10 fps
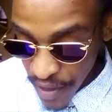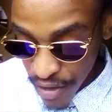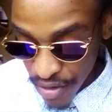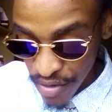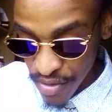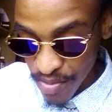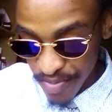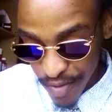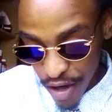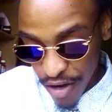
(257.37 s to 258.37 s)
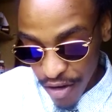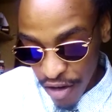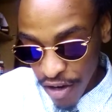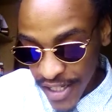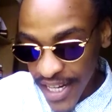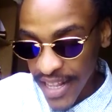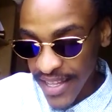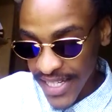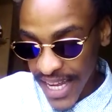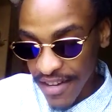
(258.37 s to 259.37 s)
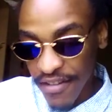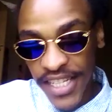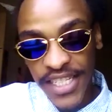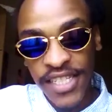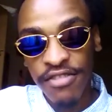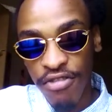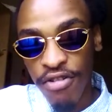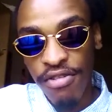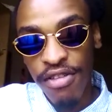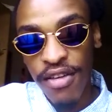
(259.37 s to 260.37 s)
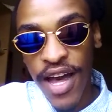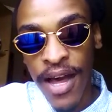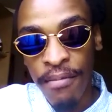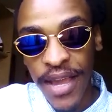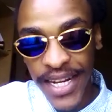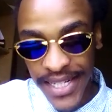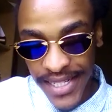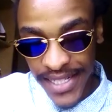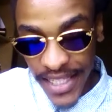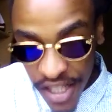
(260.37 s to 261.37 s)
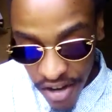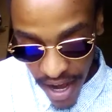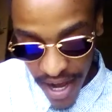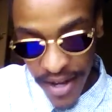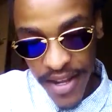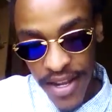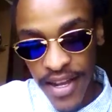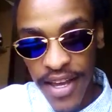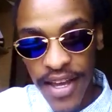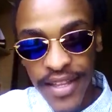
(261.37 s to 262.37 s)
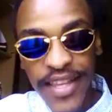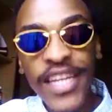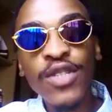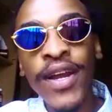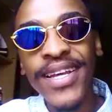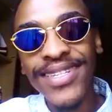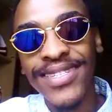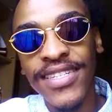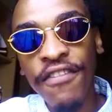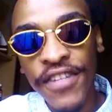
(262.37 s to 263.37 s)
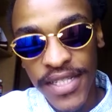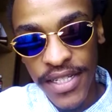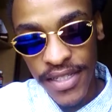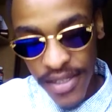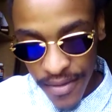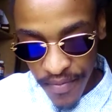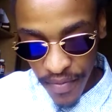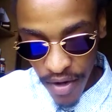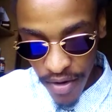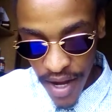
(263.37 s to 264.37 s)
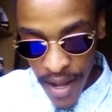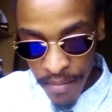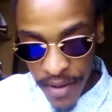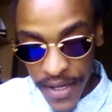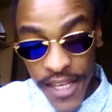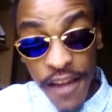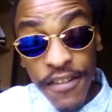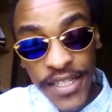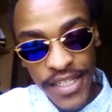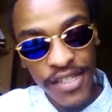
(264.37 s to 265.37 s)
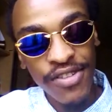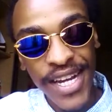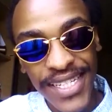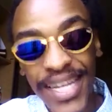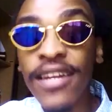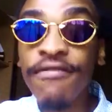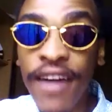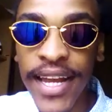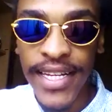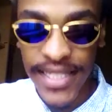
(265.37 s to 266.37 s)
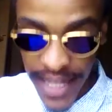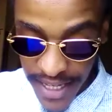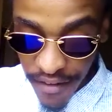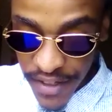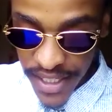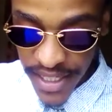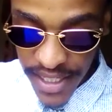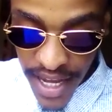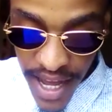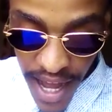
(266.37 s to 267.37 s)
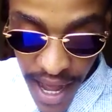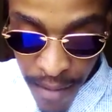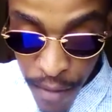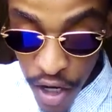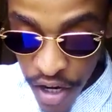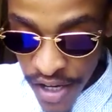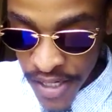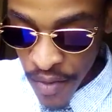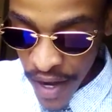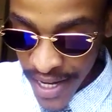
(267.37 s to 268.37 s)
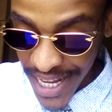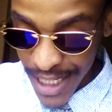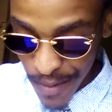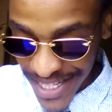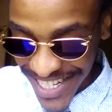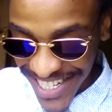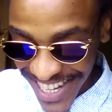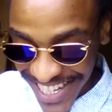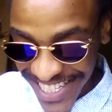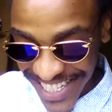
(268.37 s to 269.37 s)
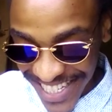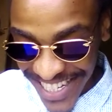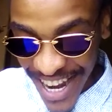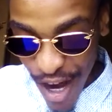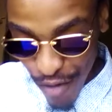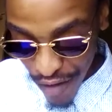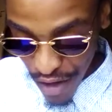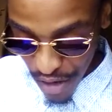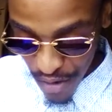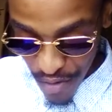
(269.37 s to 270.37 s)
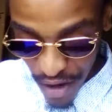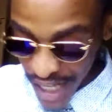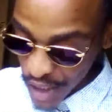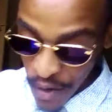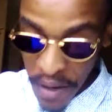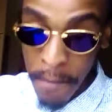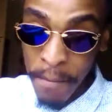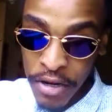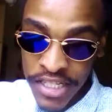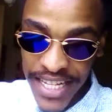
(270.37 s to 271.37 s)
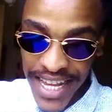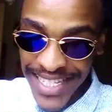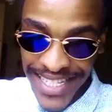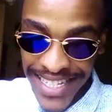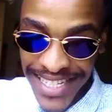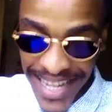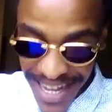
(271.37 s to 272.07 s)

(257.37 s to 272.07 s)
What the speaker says: to contain things like inflation, growth, etc. The next one is deficit. Deficit, right? In finance, a deficit occurs when expenses exceed revenue, right? Or imports exceed